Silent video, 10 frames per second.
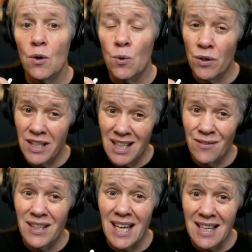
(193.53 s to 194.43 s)
or
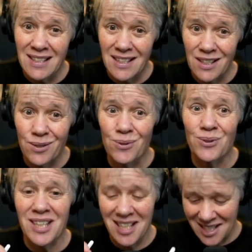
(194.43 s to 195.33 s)
even asking you
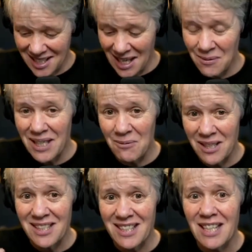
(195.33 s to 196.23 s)
to say what I
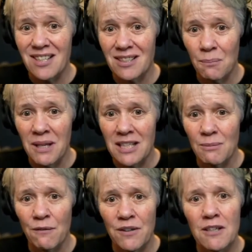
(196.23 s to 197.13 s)
want to say because it makes
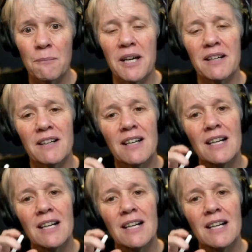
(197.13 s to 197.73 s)
me feel better.